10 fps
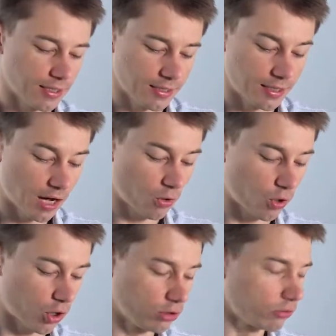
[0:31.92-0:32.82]

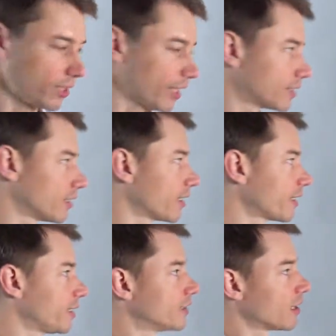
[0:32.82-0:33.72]
Now, looking at
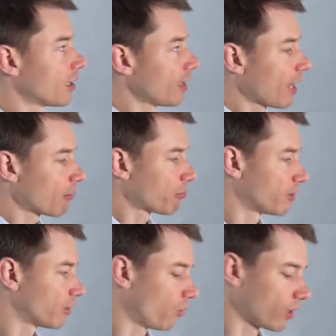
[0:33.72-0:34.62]
GitLab,
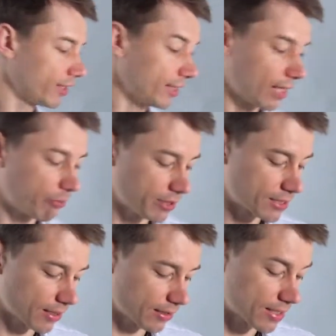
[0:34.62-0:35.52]
well, GitLab
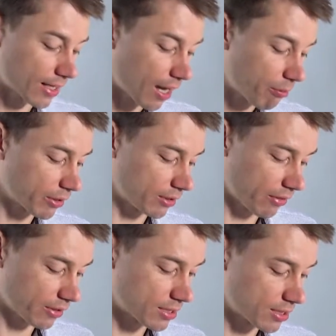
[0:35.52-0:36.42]
is a company,
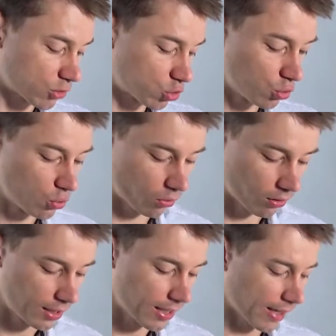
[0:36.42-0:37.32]
this is a tool,
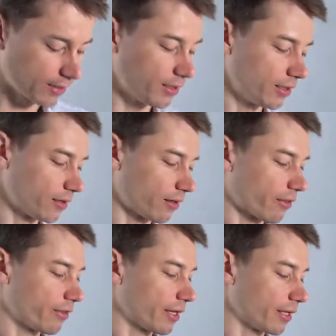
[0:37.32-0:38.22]
and here
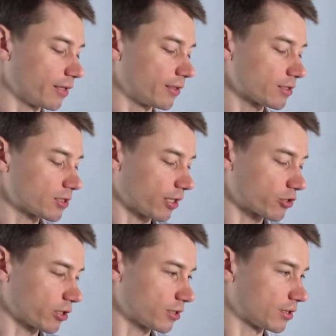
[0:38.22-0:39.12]
they
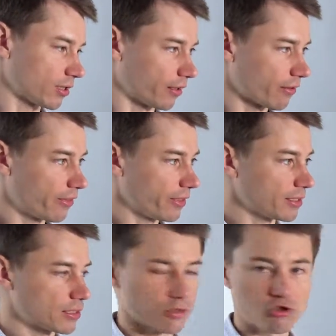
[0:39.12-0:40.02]
suggest
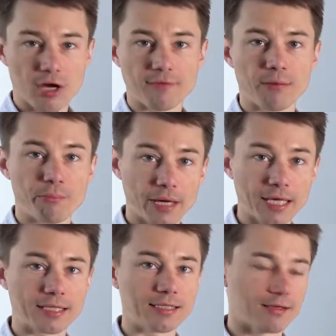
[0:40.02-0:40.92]
this Java
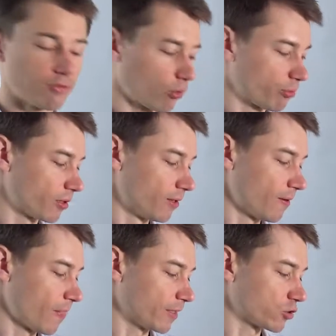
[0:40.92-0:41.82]
backend developer
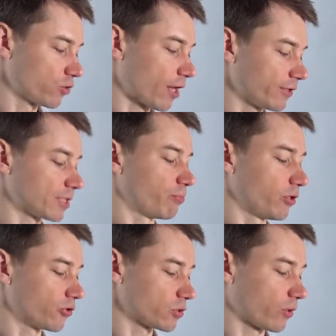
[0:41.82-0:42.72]
should have
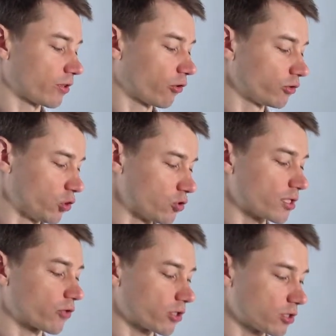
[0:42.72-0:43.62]
experience with continuous
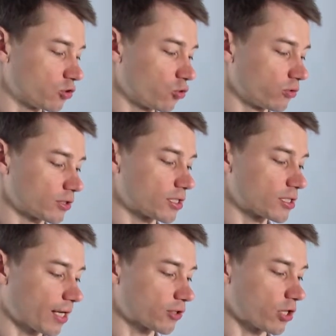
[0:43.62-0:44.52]
integration tools
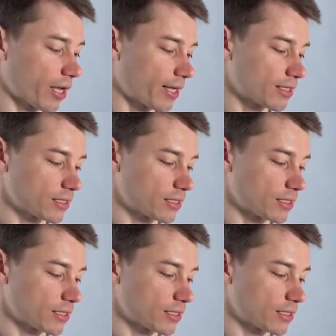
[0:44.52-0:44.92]
such as